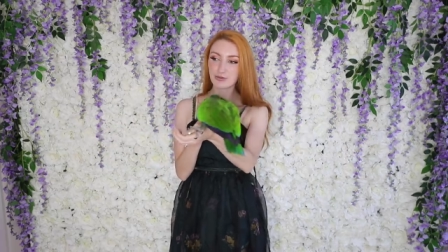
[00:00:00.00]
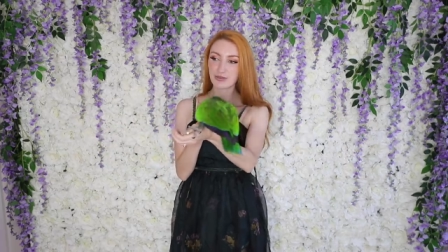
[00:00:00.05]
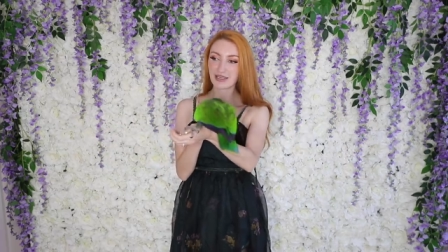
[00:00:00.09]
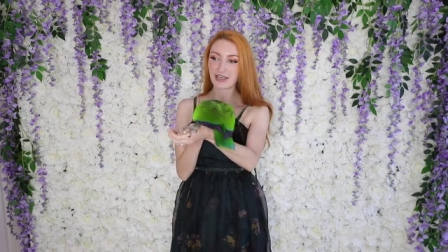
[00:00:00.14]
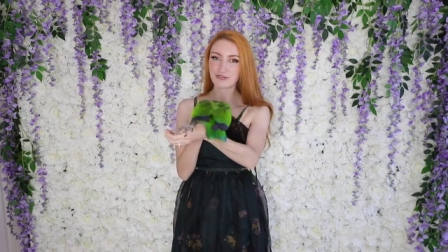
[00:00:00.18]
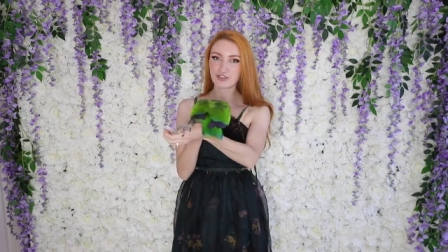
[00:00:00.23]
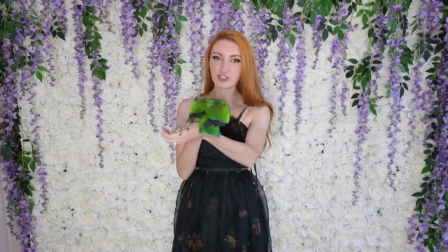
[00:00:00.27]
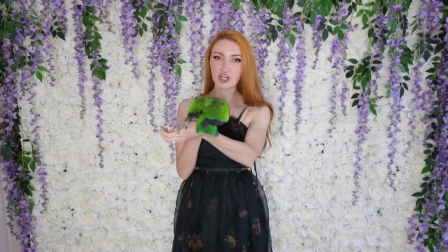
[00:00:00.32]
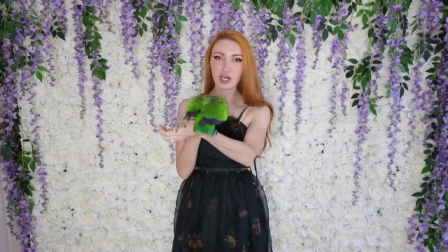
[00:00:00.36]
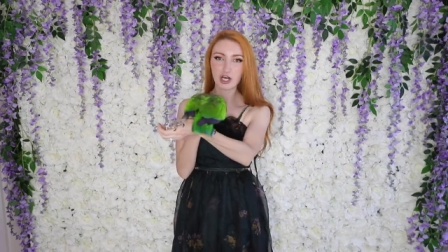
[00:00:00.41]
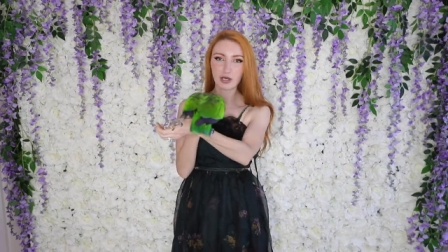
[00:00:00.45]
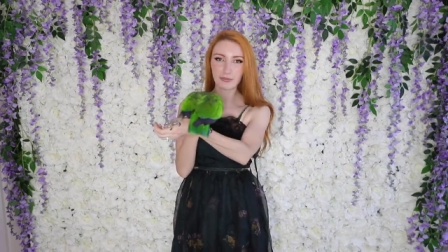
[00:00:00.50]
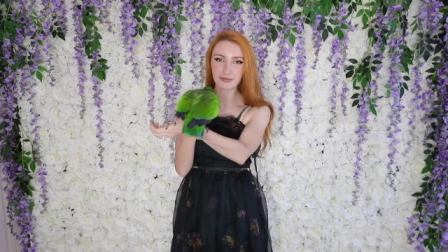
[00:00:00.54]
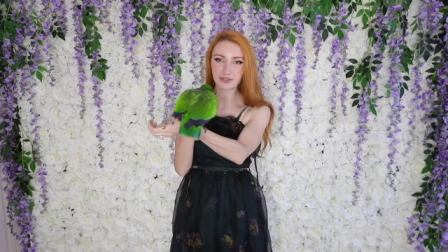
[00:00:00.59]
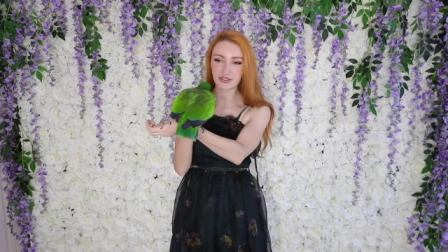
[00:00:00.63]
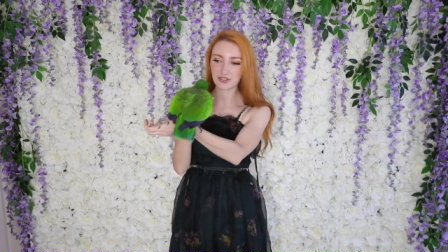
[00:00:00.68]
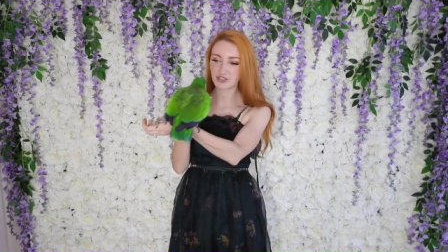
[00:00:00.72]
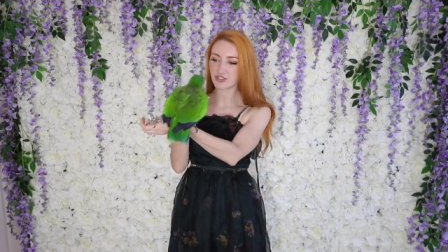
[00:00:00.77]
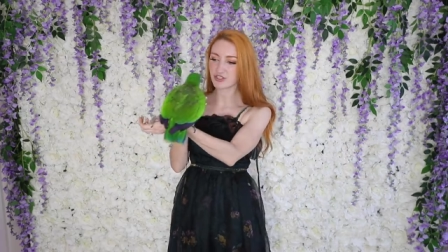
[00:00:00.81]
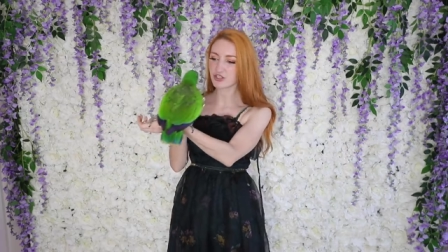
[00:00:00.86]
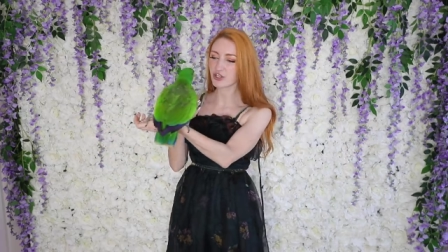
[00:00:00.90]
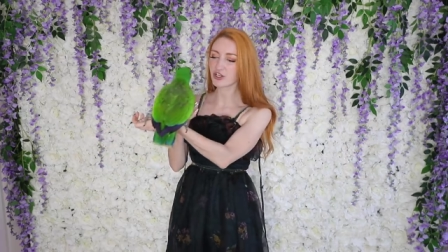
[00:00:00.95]
We have tops
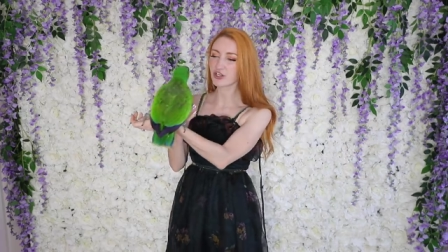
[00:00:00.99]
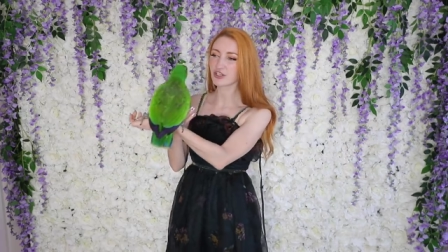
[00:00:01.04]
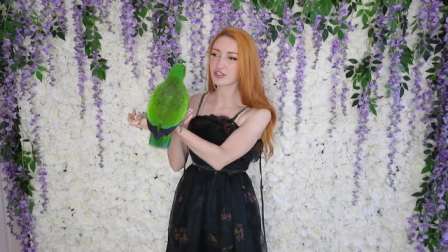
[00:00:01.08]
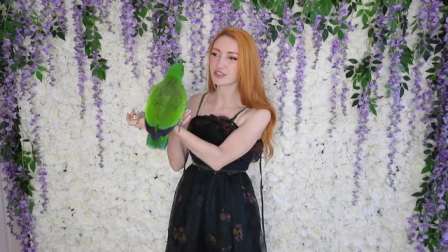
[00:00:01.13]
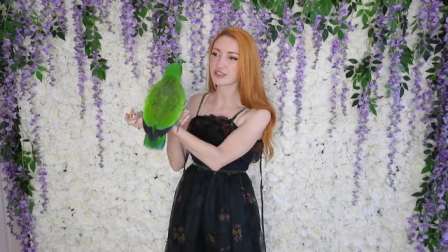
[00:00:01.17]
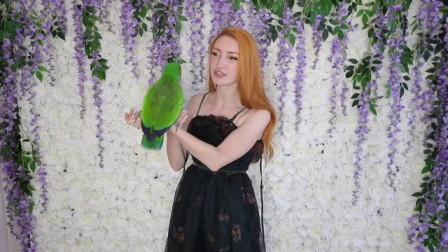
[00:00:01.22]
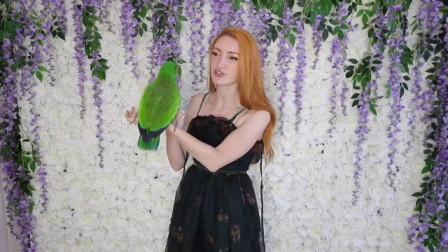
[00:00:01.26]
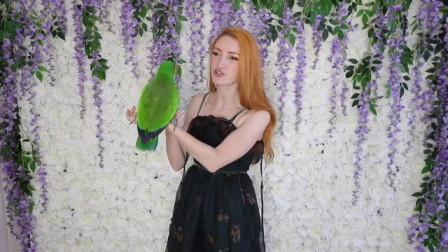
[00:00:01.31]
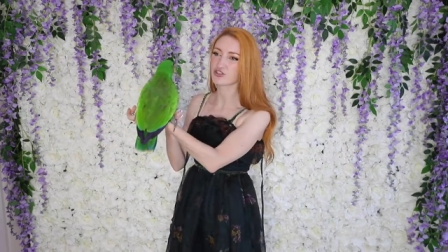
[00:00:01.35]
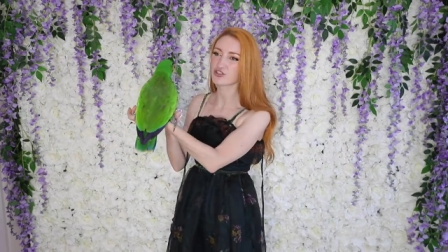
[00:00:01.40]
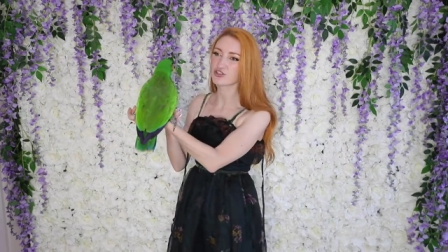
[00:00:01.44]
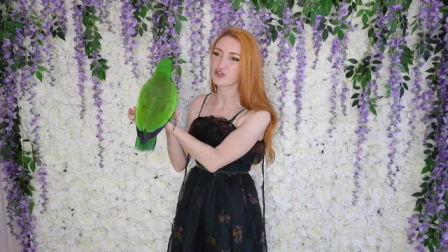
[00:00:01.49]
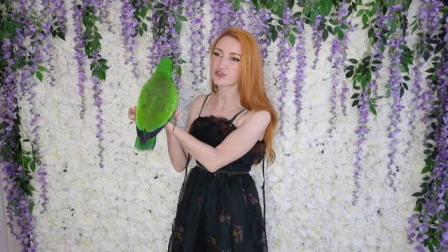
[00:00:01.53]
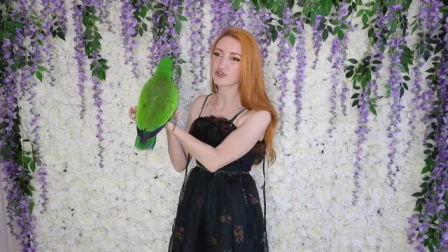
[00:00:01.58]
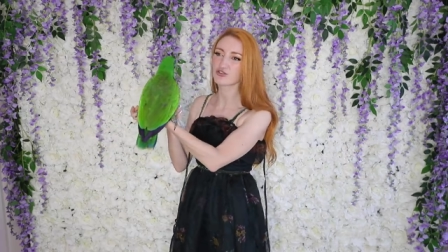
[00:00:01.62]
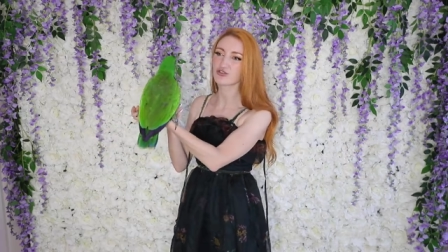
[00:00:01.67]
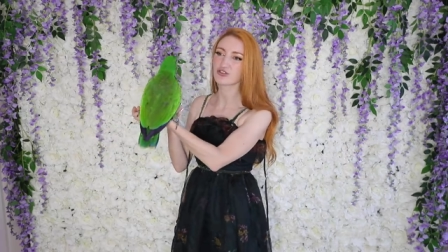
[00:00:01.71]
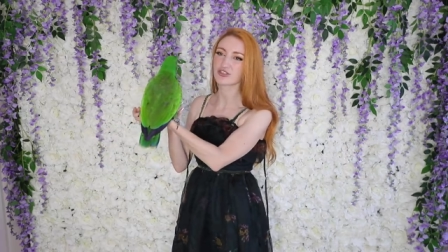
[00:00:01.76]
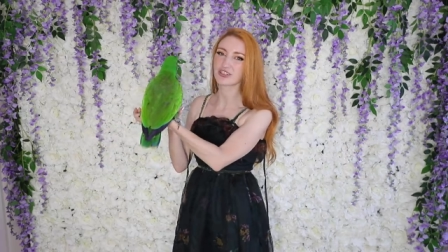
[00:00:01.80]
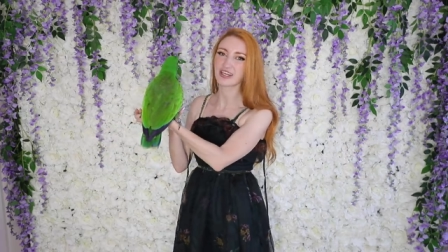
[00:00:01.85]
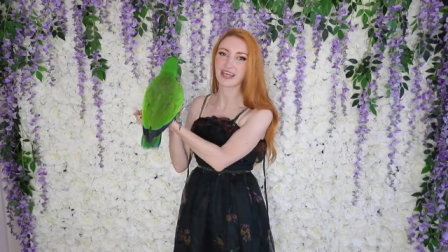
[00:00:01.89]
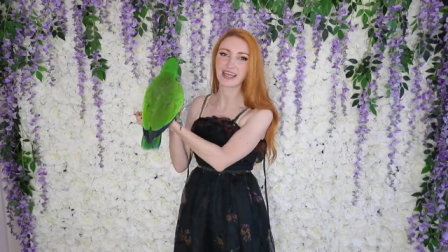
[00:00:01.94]
and skirts and
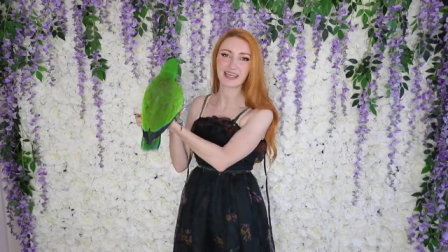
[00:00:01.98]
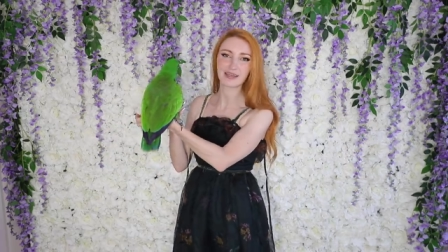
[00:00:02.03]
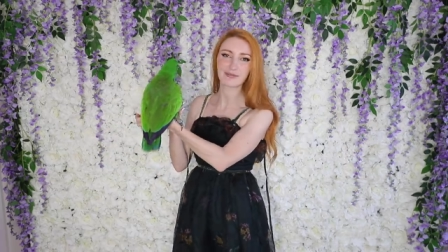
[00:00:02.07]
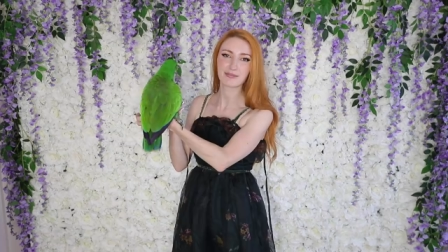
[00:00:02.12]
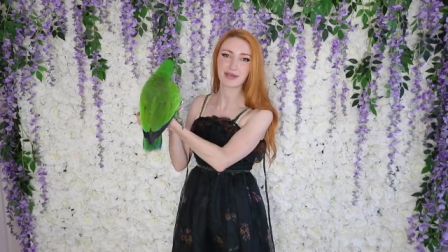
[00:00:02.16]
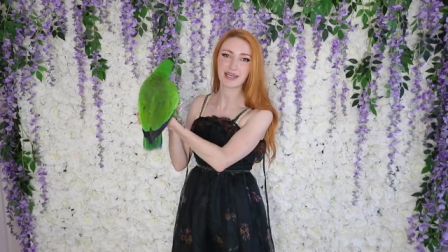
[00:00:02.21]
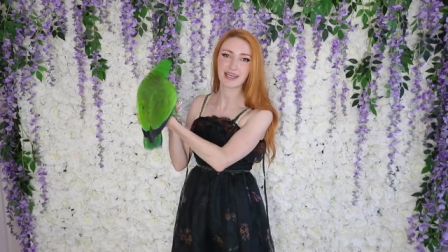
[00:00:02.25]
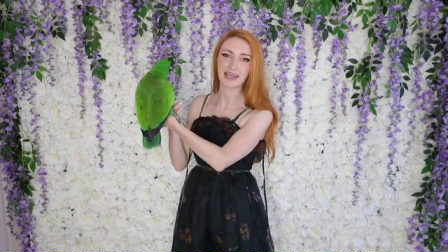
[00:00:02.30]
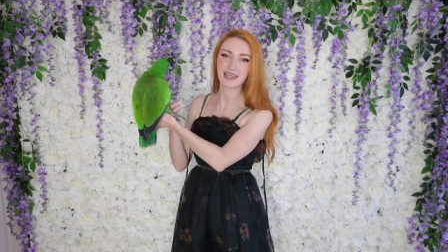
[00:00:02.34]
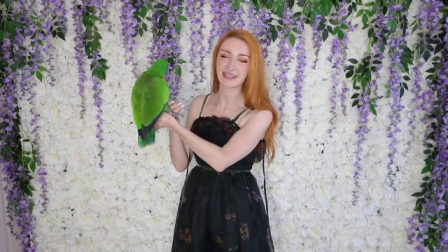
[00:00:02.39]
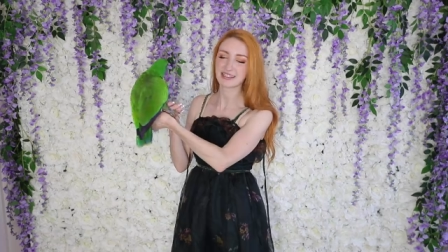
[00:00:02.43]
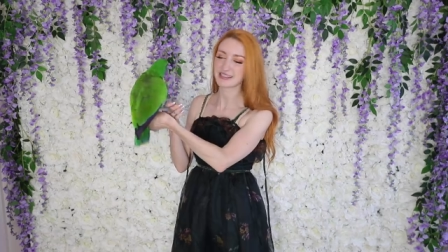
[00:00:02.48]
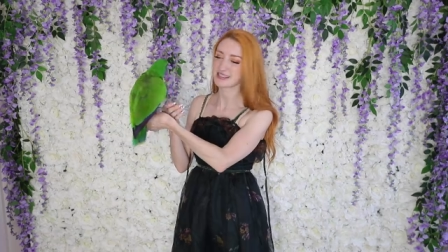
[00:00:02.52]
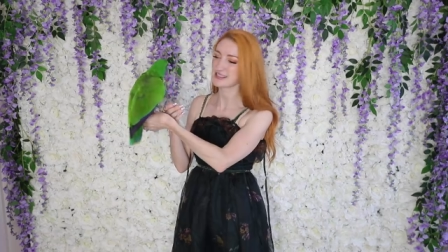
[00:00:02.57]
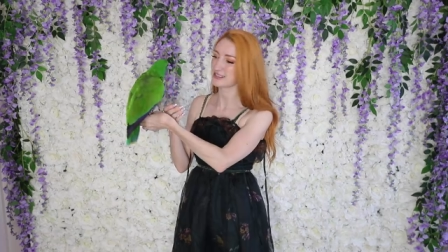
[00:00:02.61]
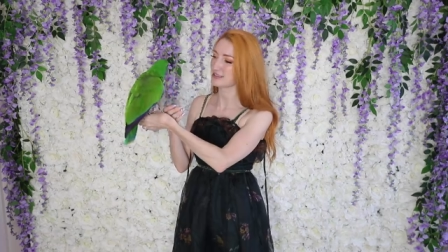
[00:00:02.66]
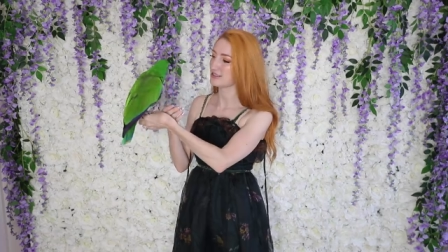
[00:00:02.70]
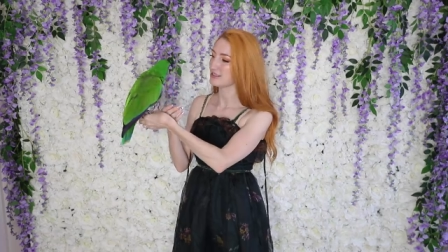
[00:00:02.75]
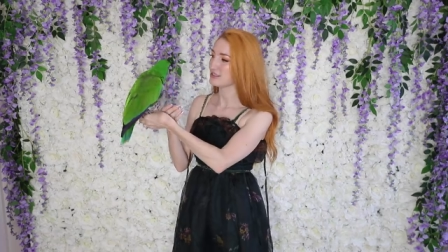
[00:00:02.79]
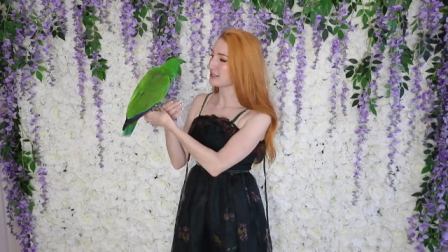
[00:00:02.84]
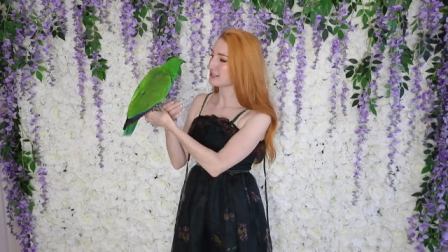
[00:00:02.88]
shoes and handbags and